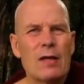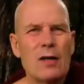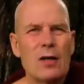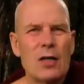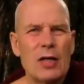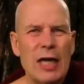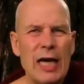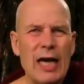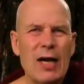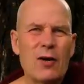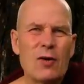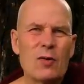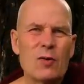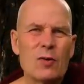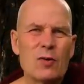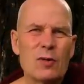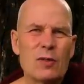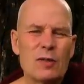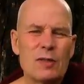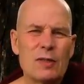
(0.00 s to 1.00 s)
or now,
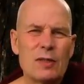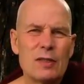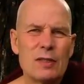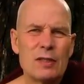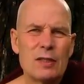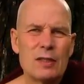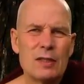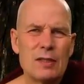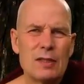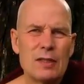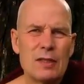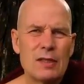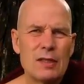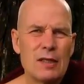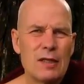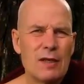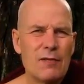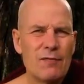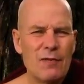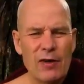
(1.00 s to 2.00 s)

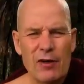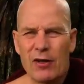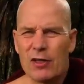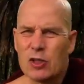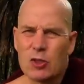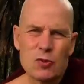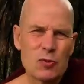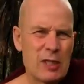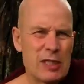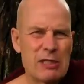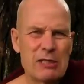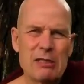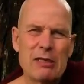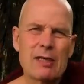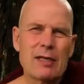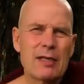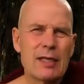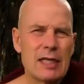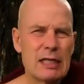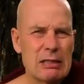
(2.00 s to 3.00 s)
very stressing
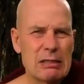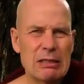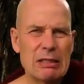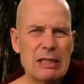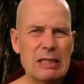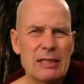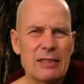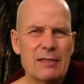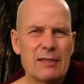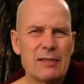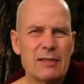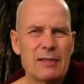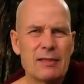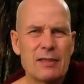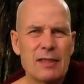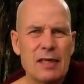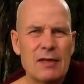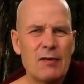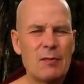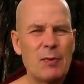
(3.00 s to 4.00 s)
indeed.
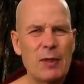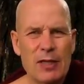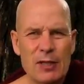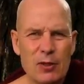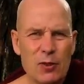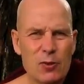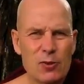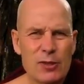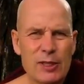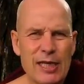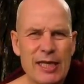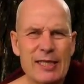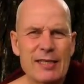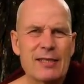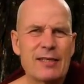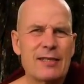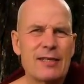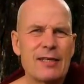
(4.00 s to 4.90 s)
Everybody knows that.